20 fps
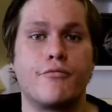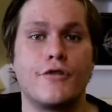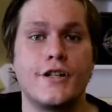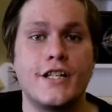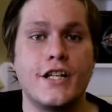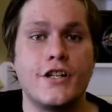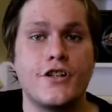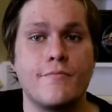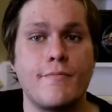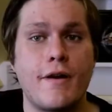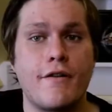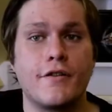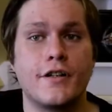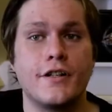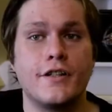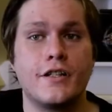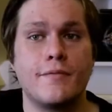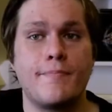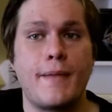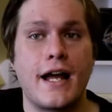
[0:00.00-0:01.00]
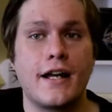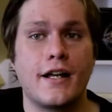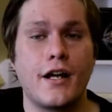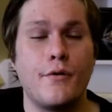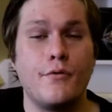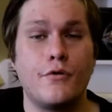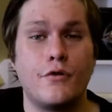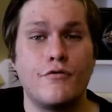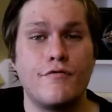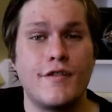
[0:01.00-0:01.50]
British American
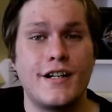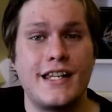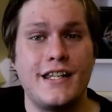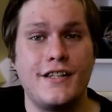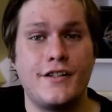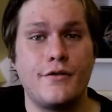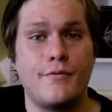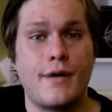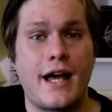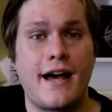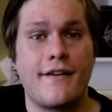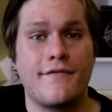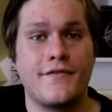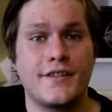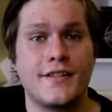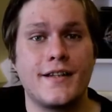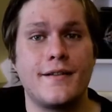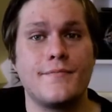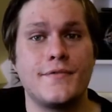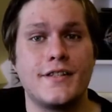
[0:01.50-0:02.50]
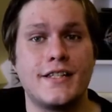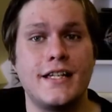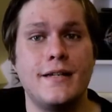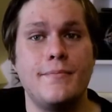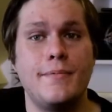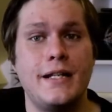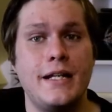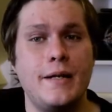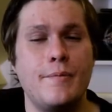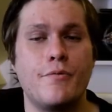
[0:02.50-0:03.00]
Tobacco already do have some
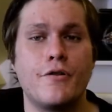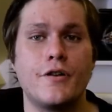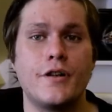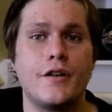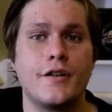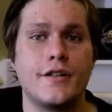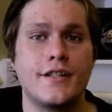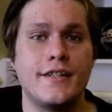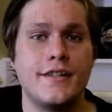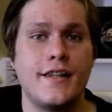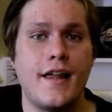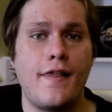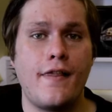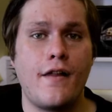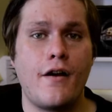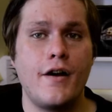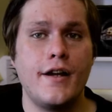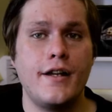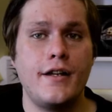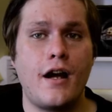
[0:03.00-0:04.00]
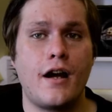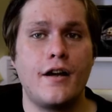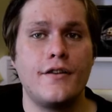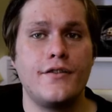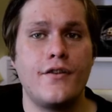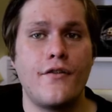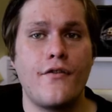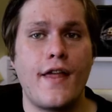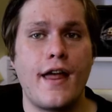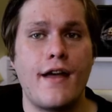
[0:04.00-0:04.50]
CBD products in their line
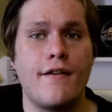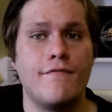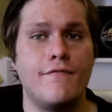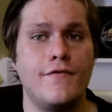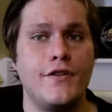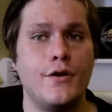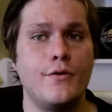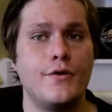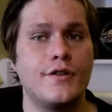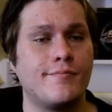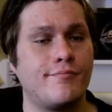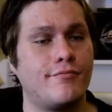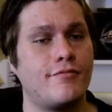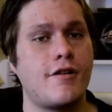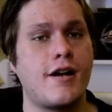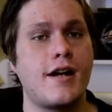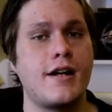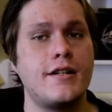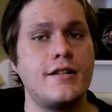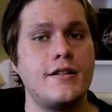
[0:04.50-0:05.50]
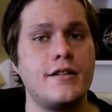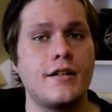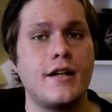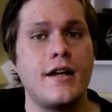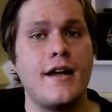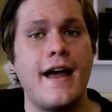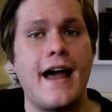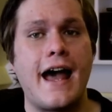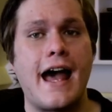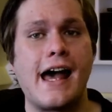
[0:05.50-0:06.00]
under their Vuse brand,
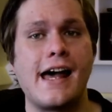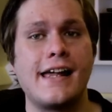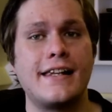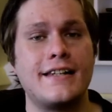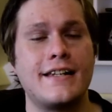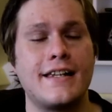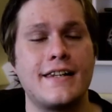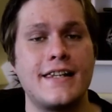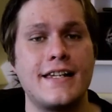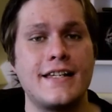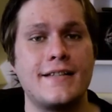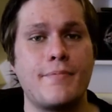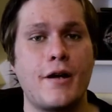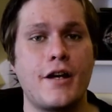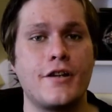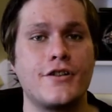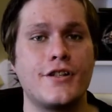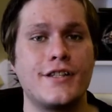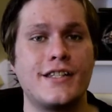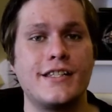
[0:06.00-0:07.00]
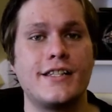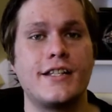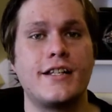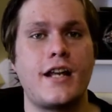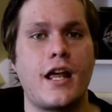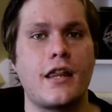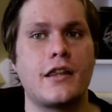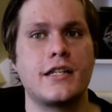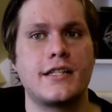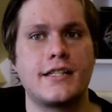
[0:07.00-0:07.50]
and this purchase is
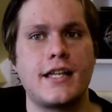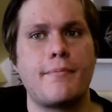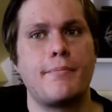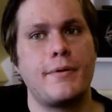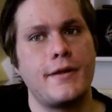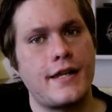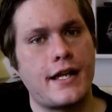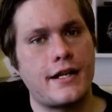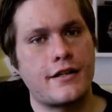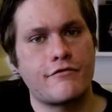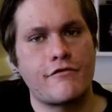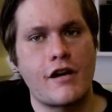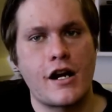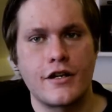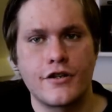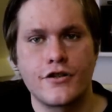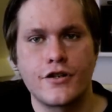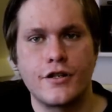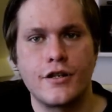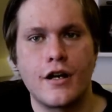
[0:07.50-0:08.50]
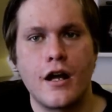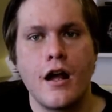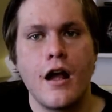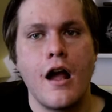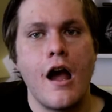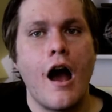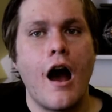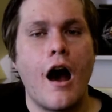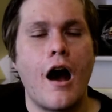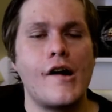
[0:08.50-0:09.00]
another step in that direction.
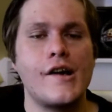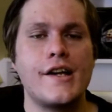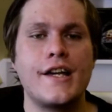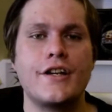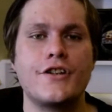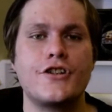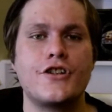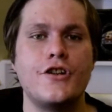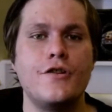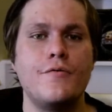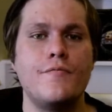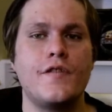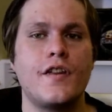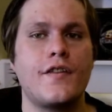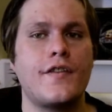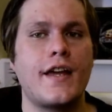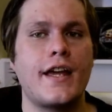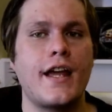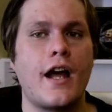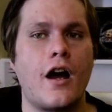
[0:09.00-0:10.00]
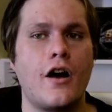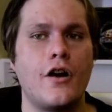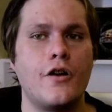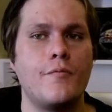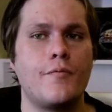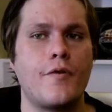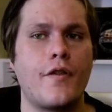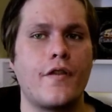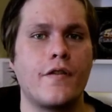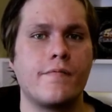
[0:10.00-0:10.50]
I assume that they
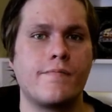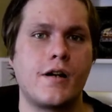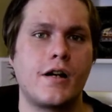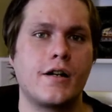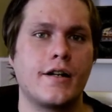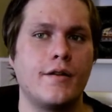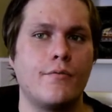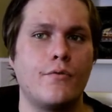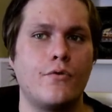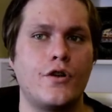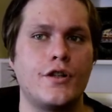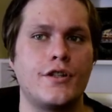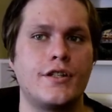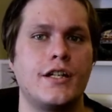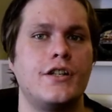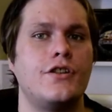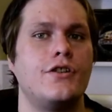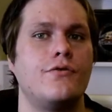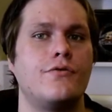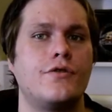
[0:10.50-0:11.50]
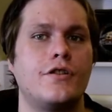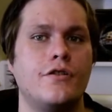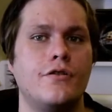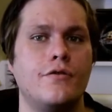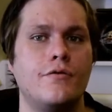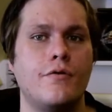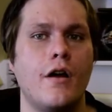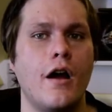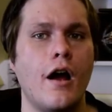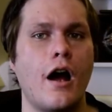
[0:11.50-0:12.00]
hope that the market will continue
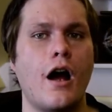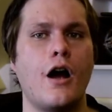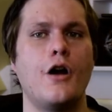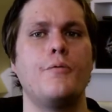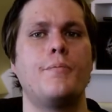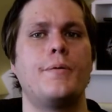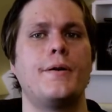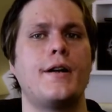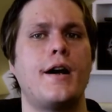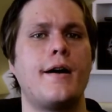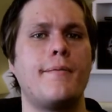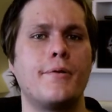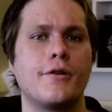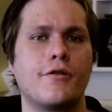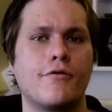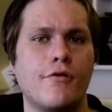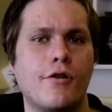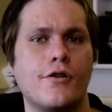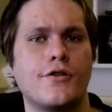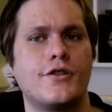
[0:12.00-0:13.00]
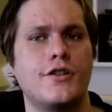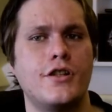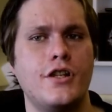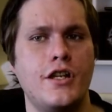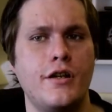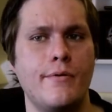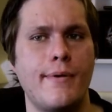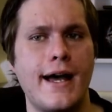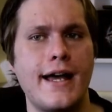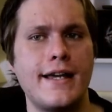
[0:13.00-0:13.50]
to open up across the
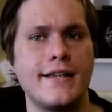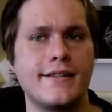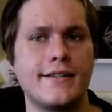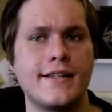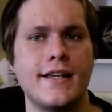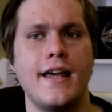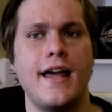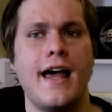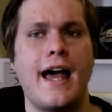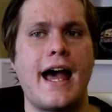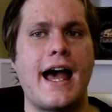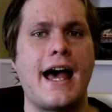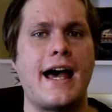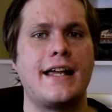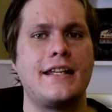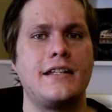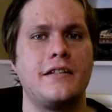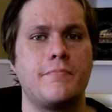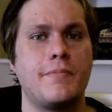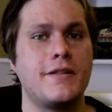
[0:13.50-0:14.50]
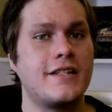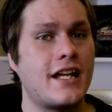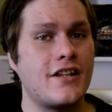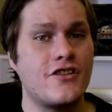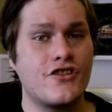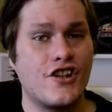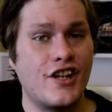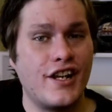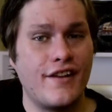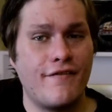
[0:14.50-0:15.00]
US and
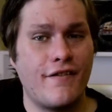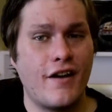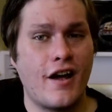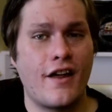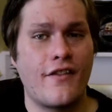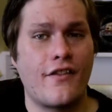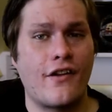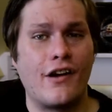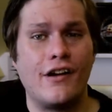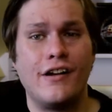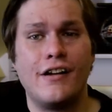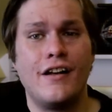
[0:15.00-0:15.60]
potentially further.